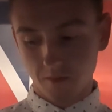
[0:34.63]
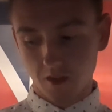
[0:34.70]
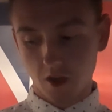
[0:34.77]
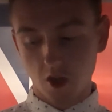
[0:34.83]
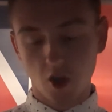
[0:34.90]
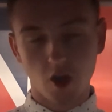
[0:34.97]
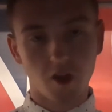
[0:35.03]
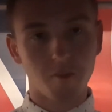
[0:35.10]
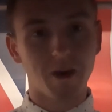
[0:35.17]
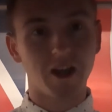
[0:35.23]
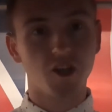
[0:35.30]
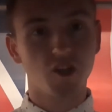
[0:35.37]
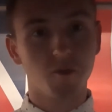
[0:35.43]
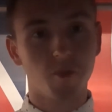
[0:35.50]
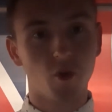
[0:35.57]
the
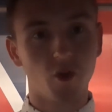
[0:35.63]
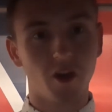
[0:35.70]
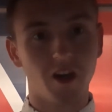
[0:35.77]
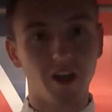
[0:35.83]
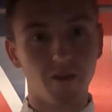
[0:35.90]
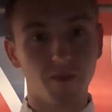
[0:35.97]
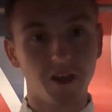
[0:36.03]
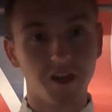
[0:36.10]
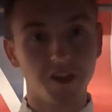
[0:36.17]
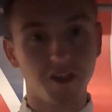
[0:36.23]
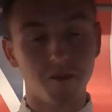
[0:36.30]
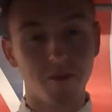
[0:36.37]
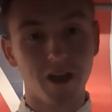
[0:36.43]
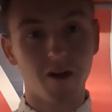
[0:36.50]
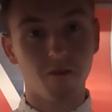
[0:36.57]
mask bullying, I think, is
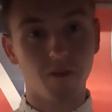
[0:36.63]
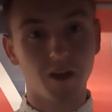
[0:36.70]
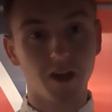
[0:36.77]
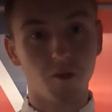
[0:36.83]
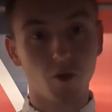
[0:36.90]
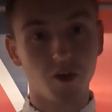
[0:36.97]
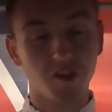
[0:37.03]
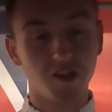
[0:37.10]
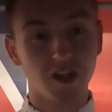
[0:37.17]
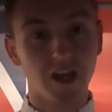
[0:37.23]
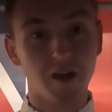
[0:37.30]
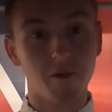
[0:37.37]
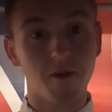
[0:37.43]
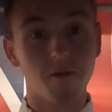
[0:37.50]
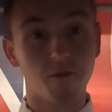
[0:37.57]
the main thing I want to
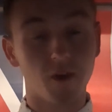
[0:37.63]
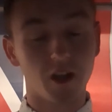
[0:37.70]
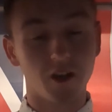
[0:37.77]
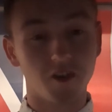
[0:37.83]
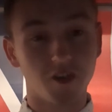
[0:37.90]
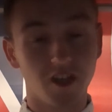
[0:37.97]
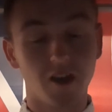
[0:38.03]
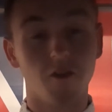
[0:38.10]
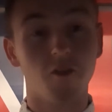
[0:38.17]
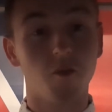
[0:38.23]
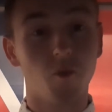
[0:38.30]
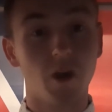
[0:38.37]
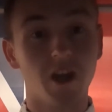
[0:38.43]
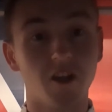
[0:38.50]
start with and get out the way,